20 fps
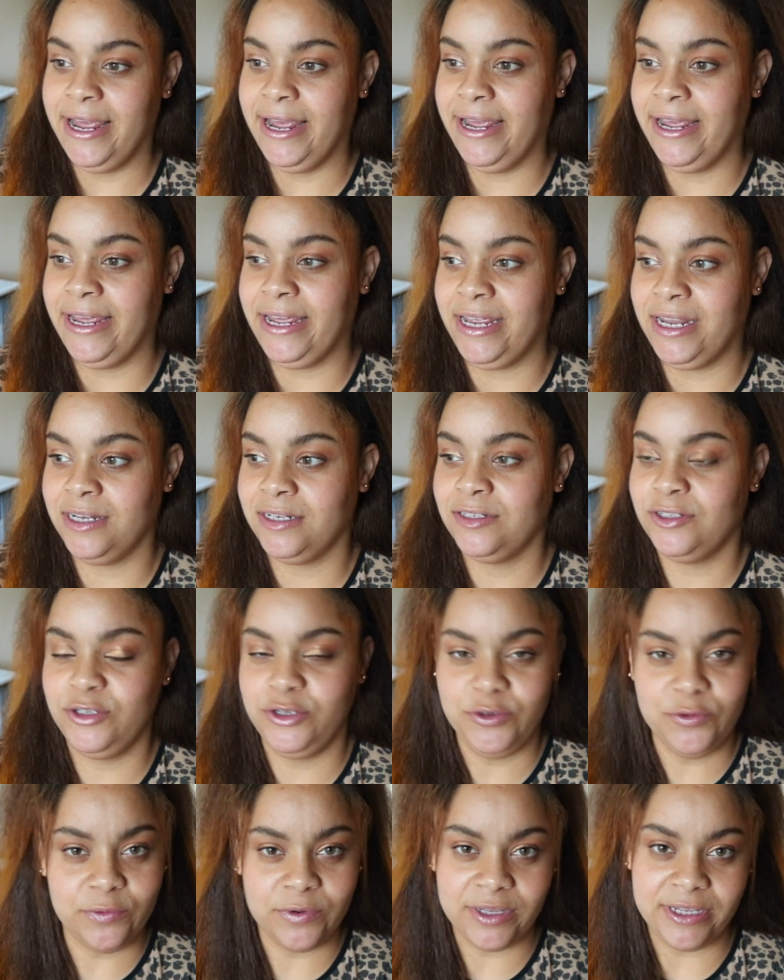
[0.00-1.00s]
And
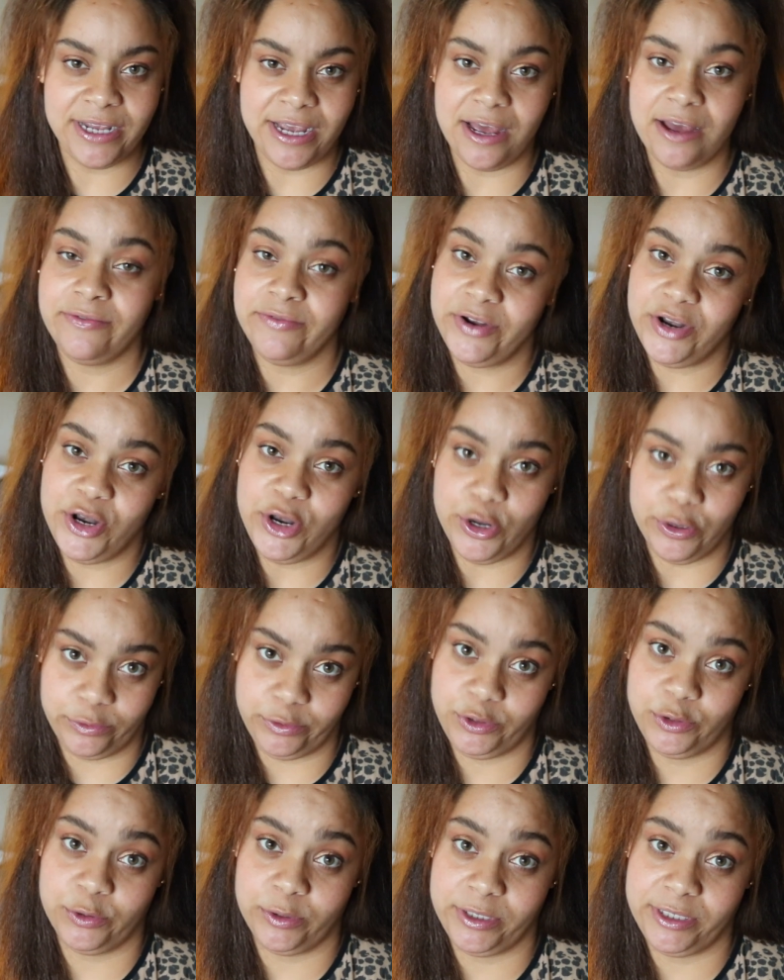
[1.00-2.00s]
you really have no
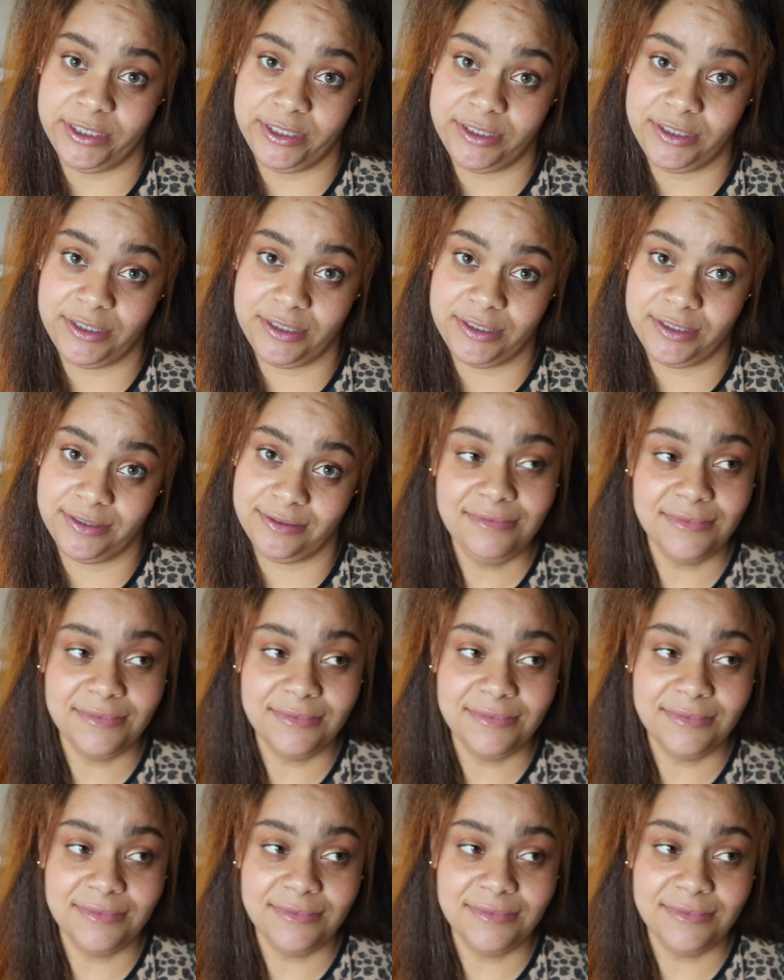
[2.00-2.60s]
choice.